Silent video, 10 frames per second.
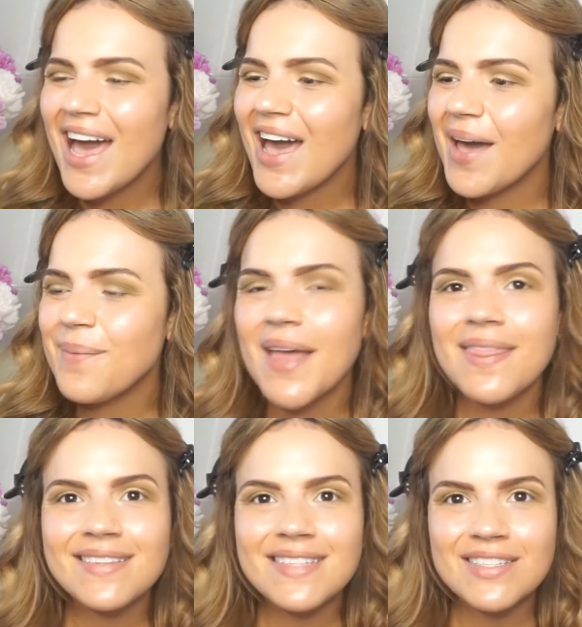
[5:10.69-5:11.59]
and
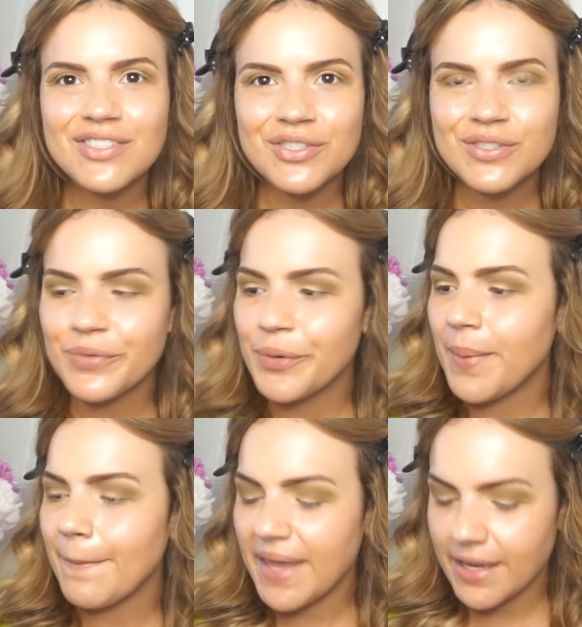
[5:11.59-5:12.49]
this is just from
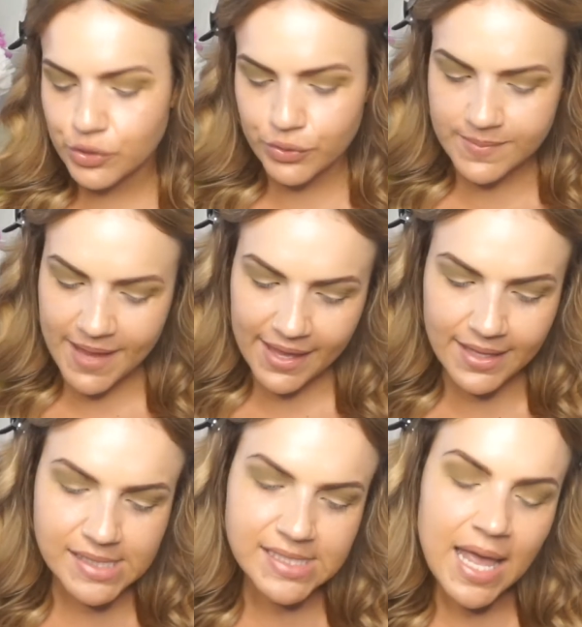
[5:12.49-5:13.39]
BH
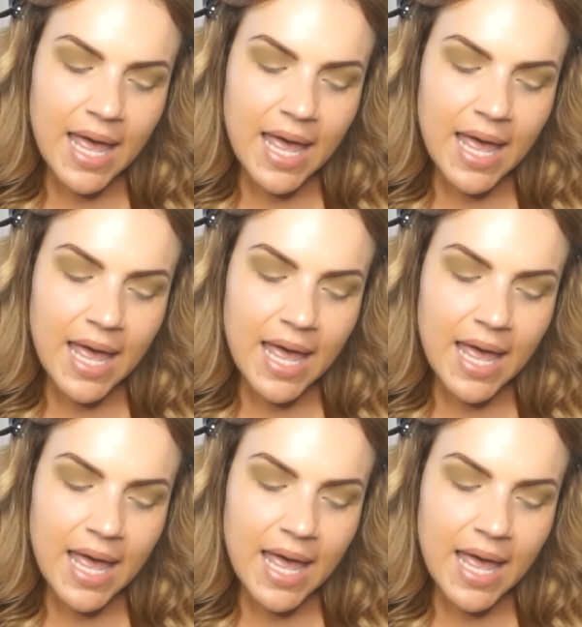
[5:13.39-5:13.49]
Cosmetics,